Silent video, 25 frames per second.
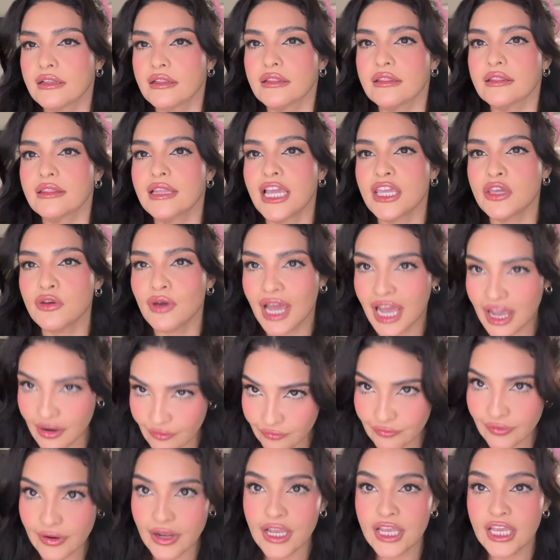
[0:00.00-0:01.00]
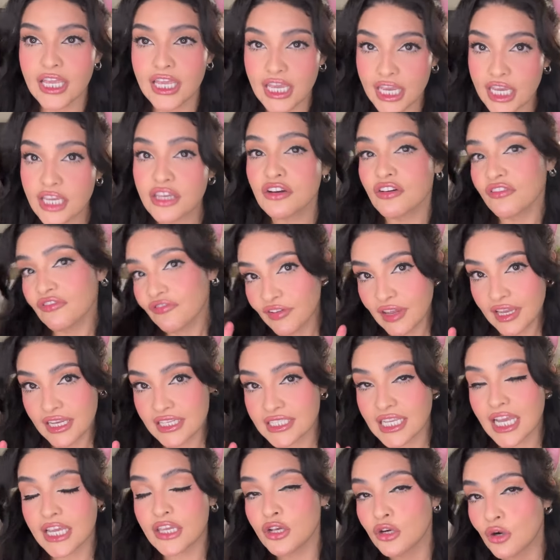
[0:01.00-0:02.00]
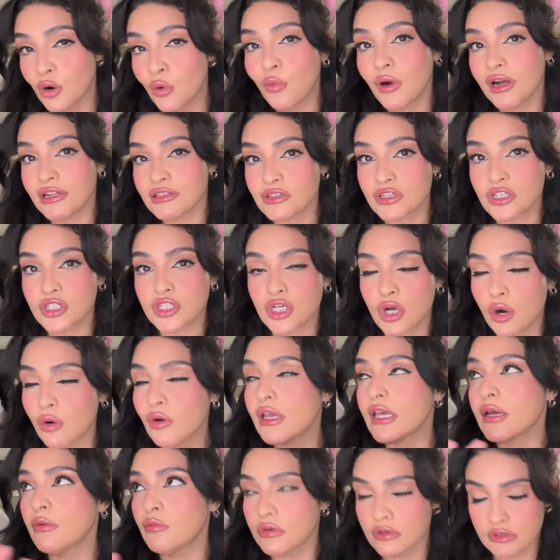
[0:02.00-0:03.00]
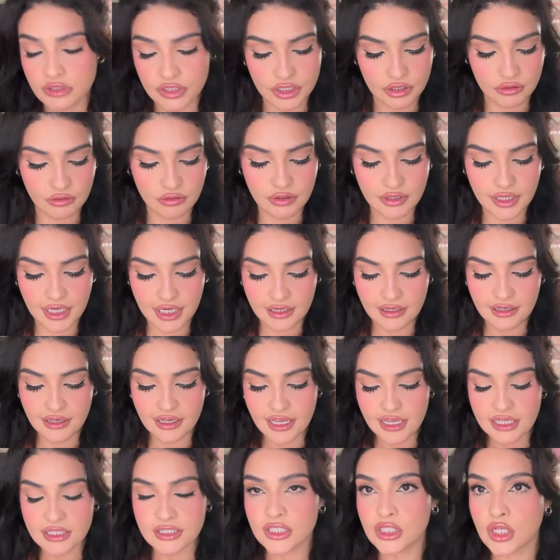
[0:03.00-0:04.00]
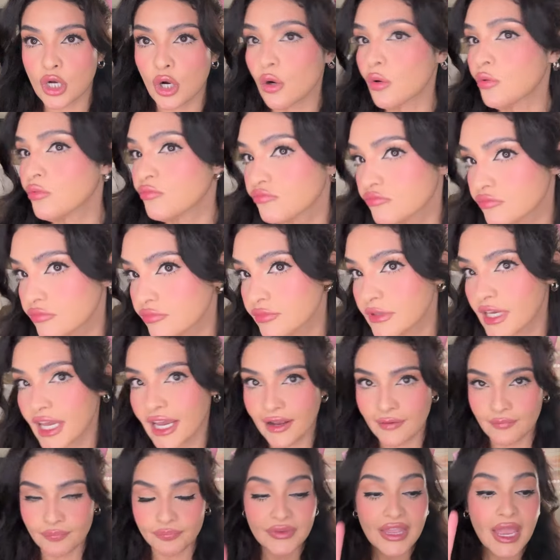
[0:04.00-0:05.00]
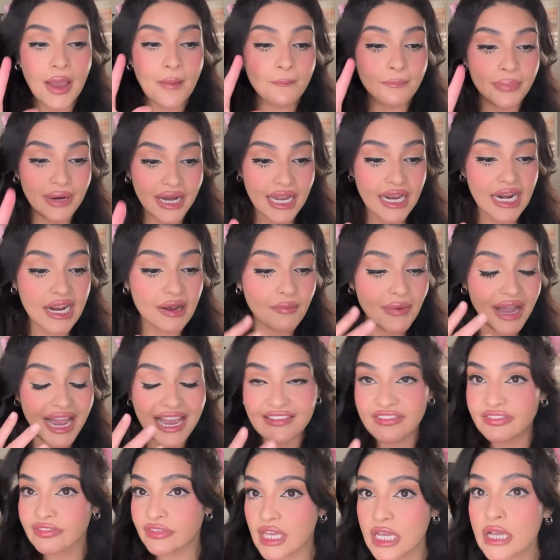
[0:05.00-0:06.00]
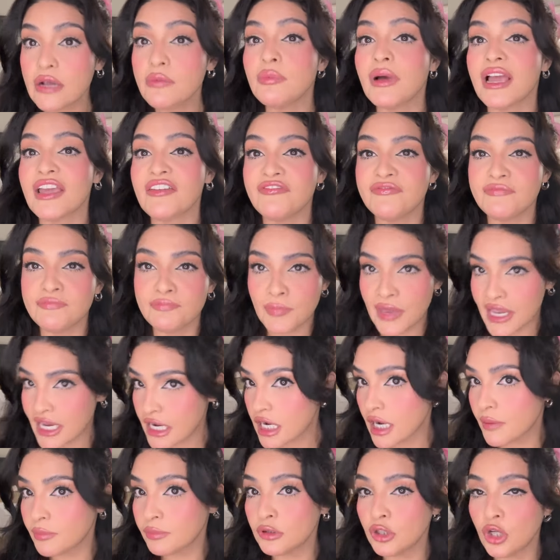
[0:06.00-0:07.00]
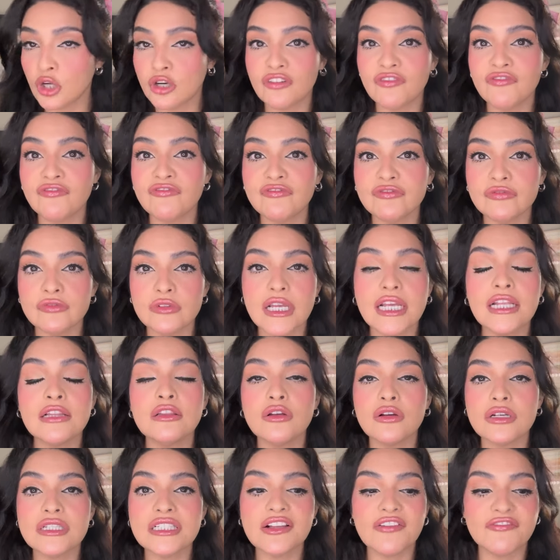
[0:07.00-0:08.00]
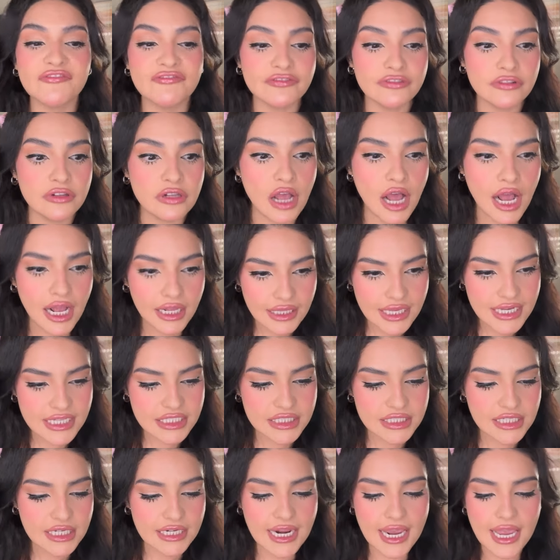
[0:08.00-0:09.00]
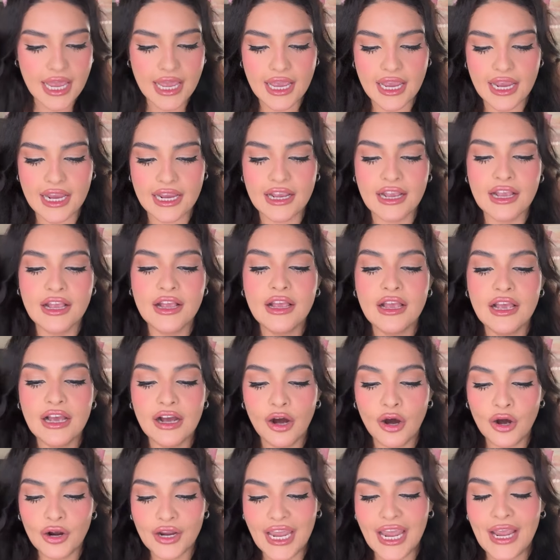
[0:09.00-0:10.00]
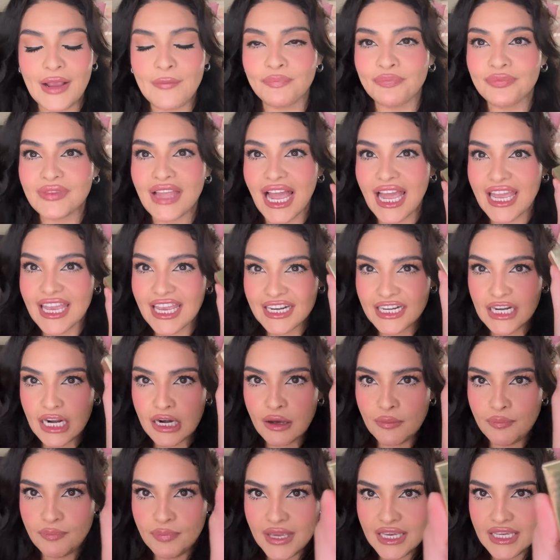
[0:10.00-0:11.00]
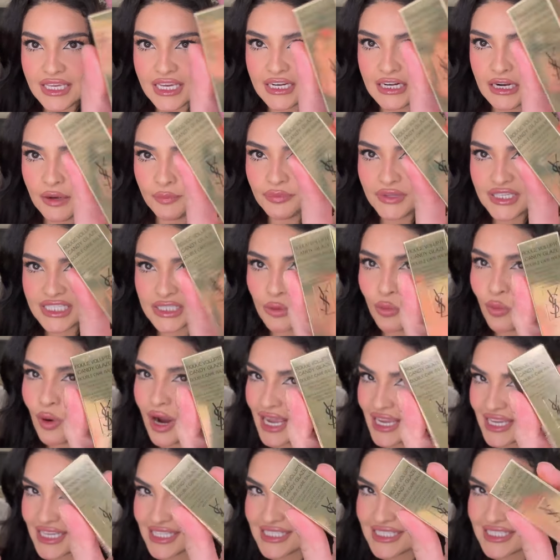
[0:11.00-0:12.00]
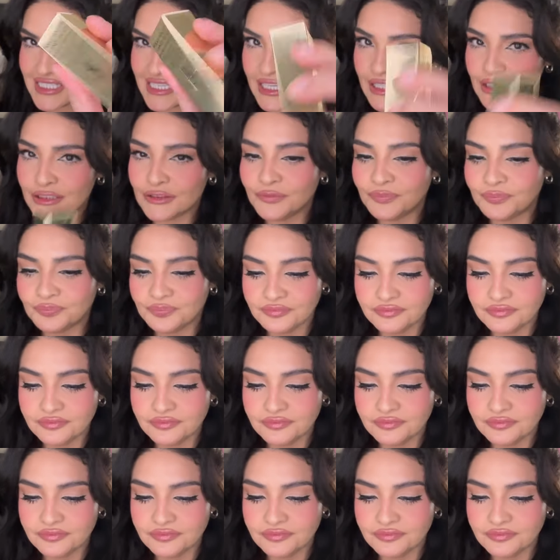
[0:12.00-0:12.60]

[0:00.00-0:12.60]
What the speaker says: that you have in your face that you don't want to show, it will show, okay? So yeah, but I think my makeup looks flawless today. Okay, I ended up picking up this YSL